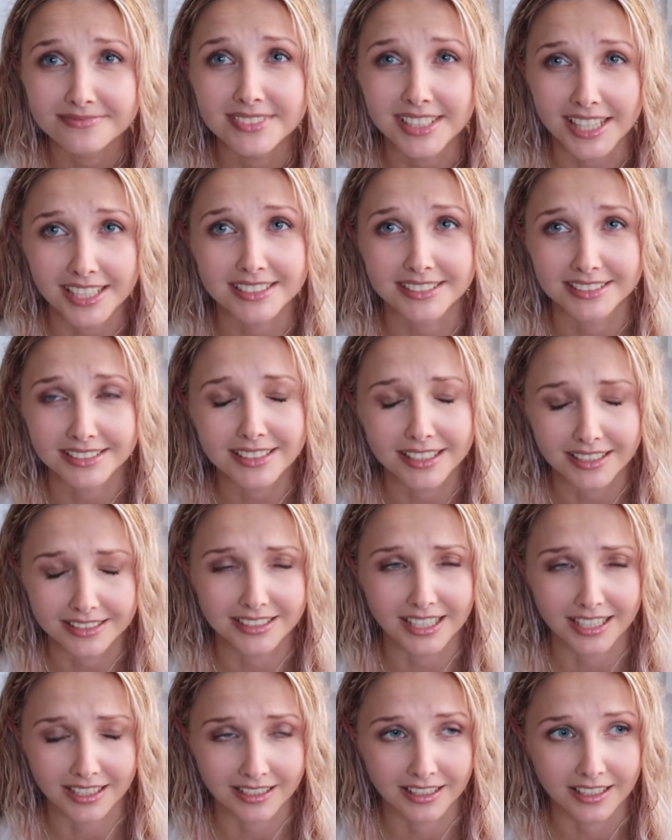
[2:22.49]
Yes,
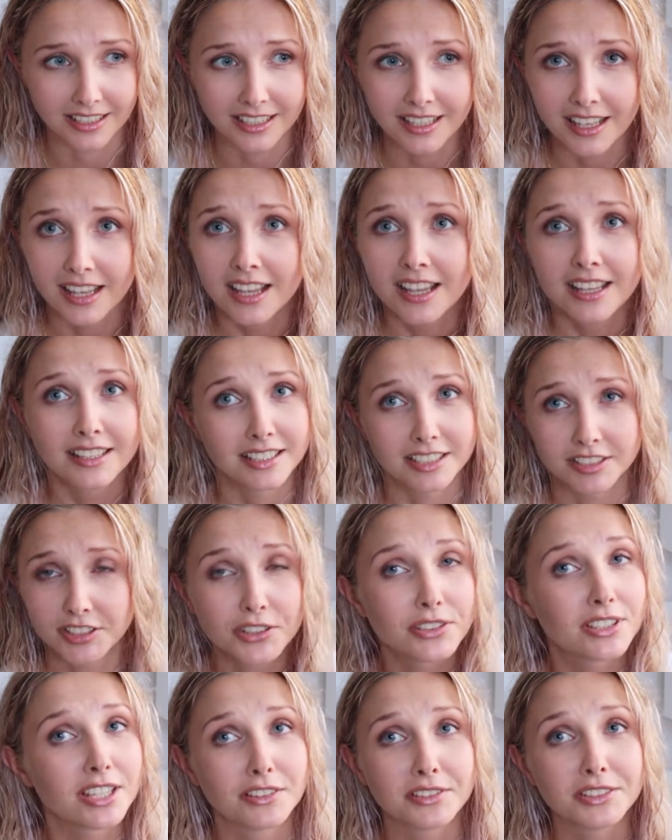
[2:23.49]
exactly, that
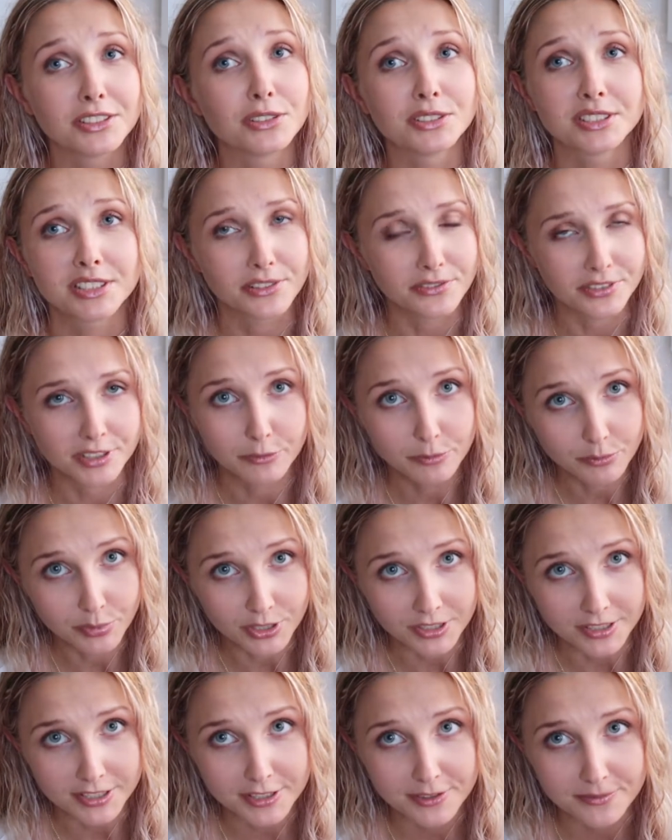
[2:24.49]
you cannot even
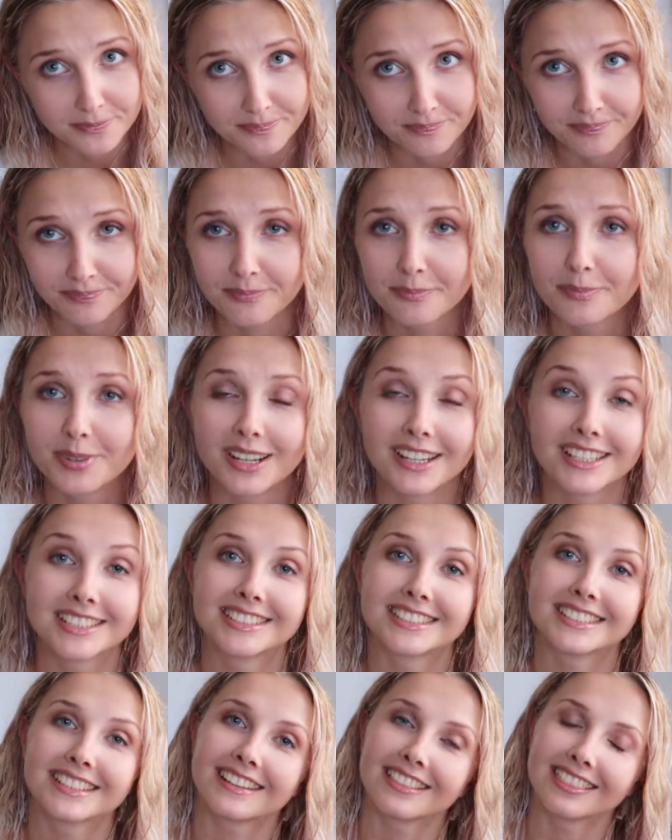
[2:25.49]
breathe.
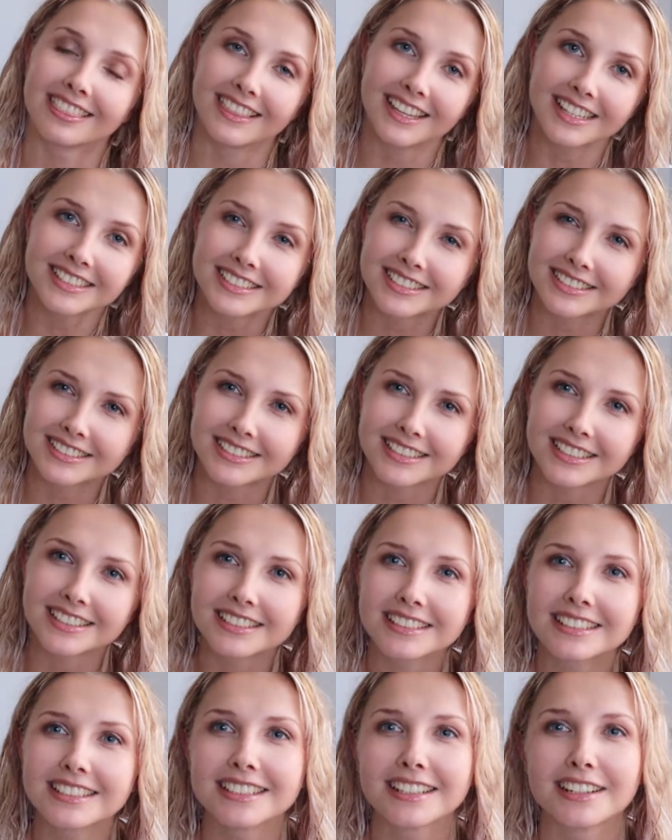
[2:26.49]
But let's
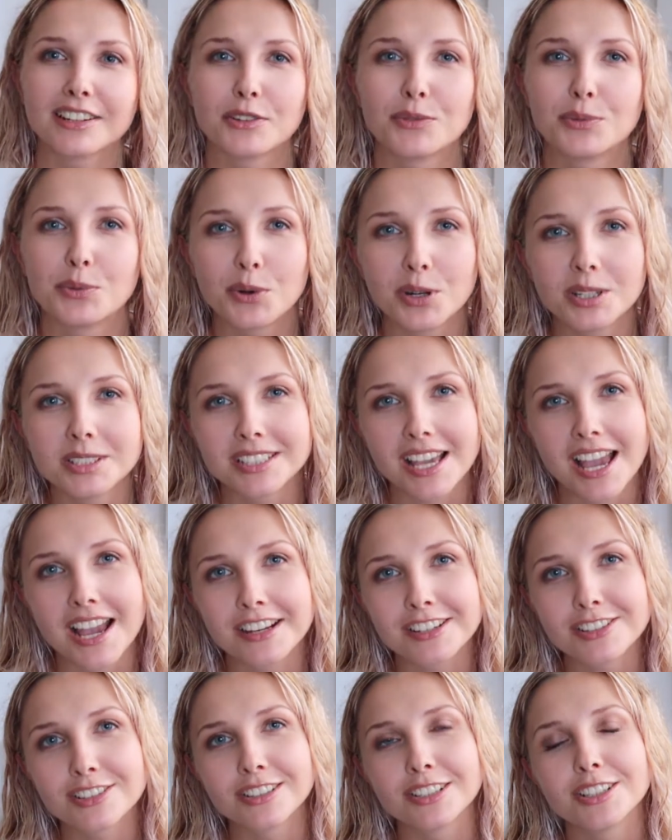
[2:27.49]
think what
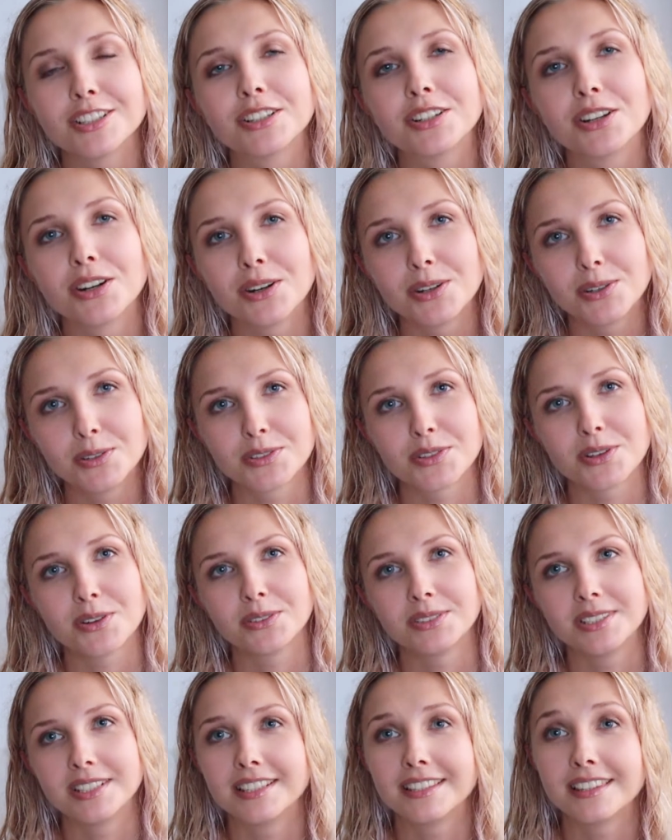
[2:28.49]
actually goes
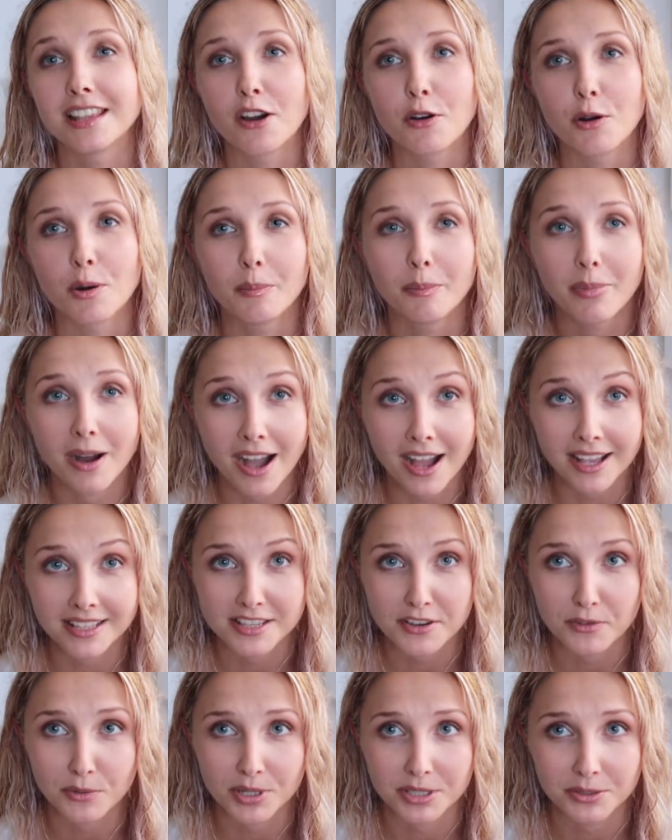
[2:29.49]
on in our
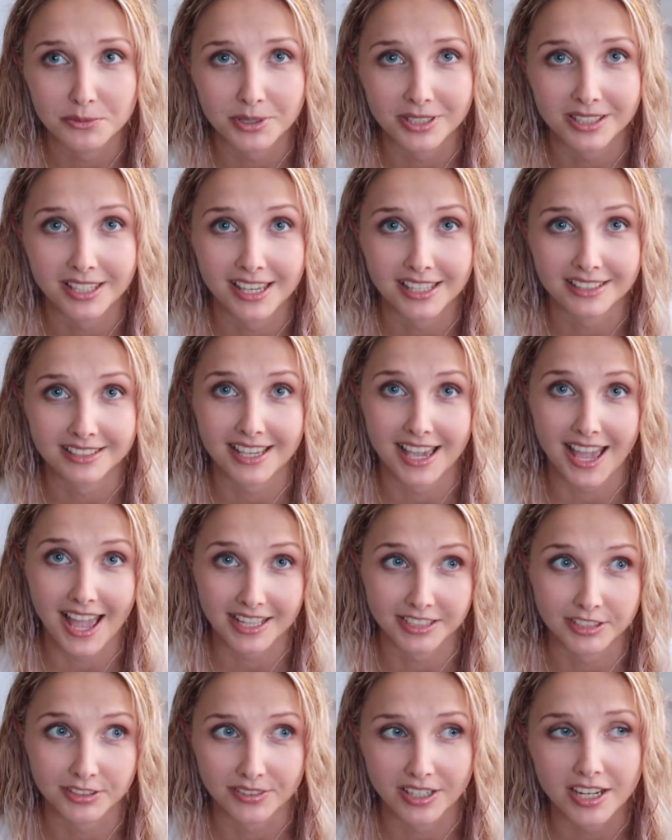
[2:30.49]
body when we get
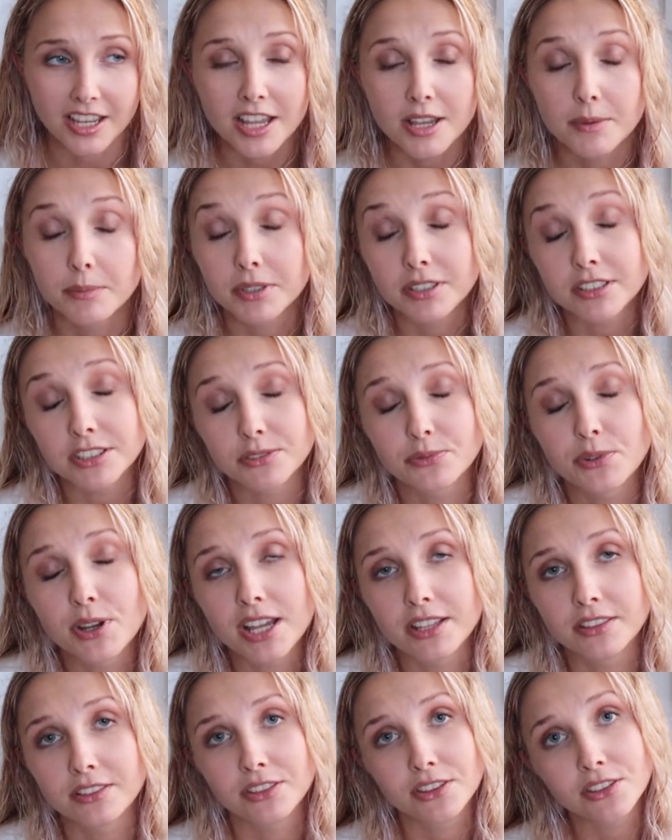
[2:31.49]
angry, because we
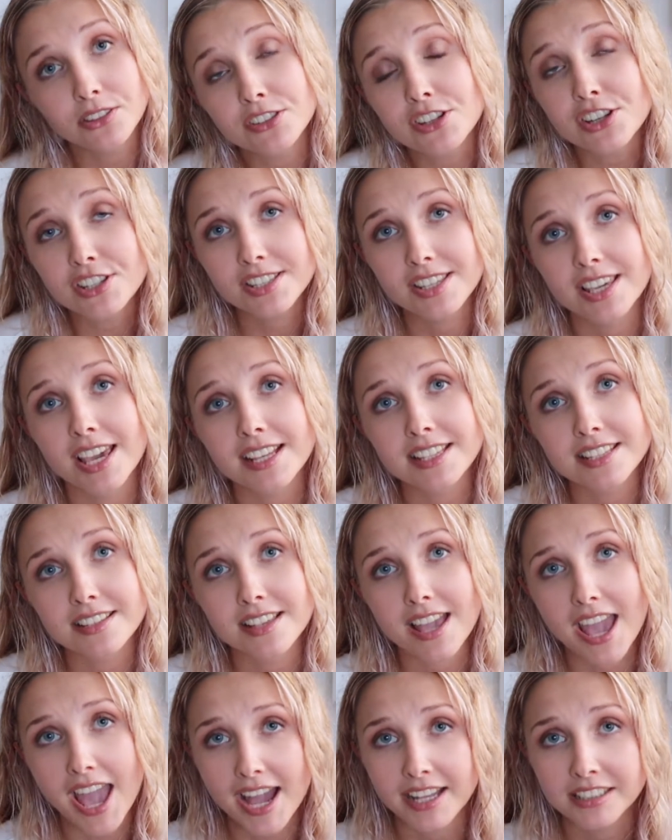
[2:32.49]
are not just
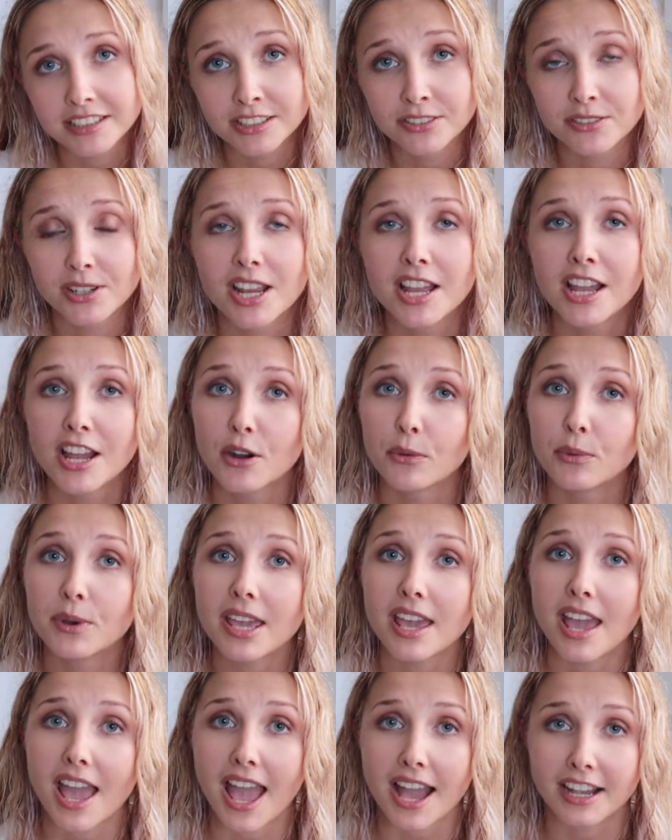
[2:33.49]
getting angry,
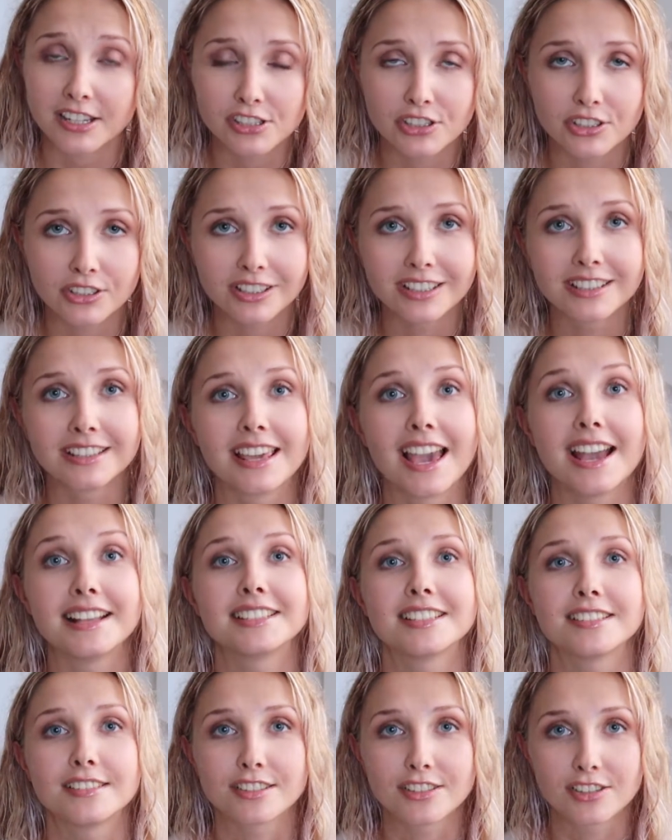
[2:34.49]
we're actually
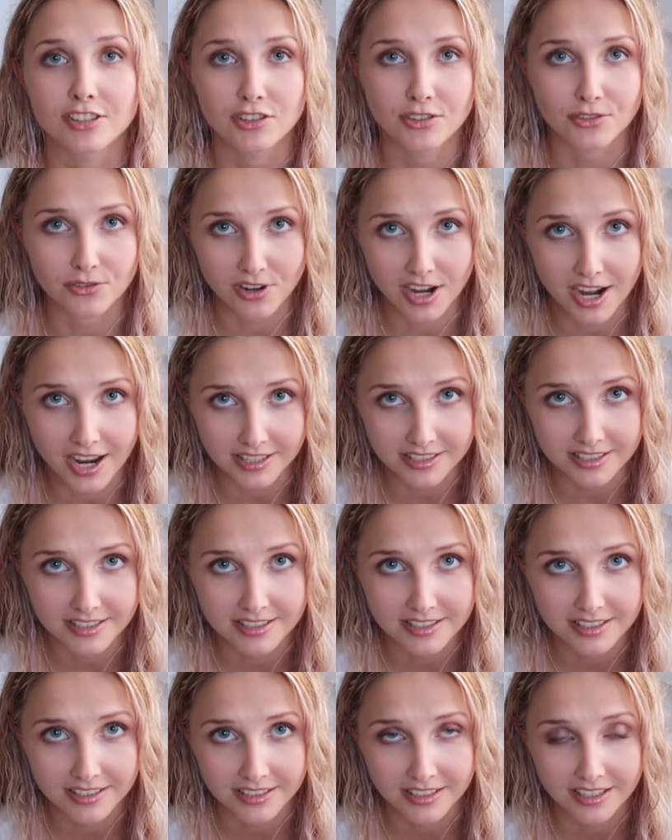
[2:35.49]
getting
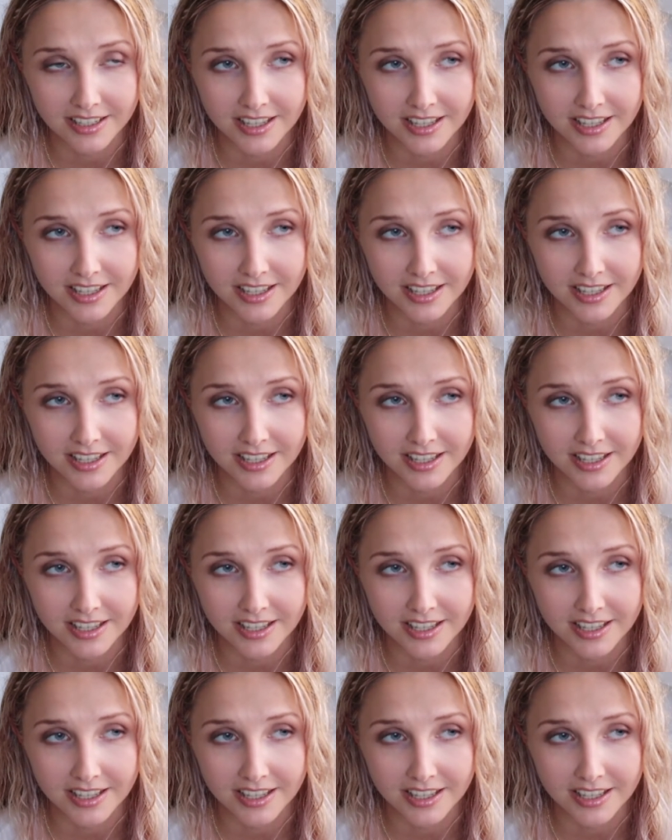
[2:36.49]
stressed.